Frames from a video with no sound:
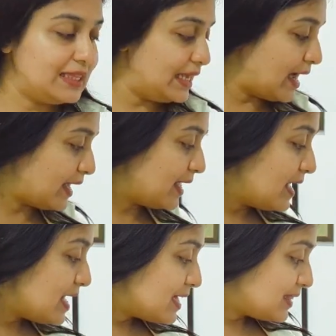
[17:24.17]
the eye.
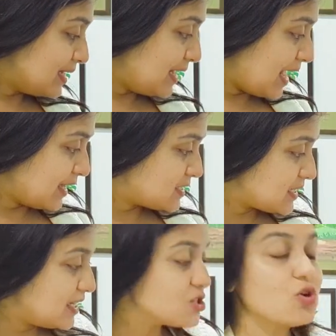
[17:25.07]
The next
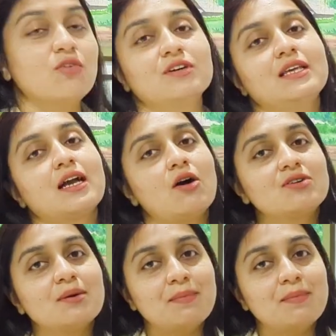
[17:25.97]
is over-the-counter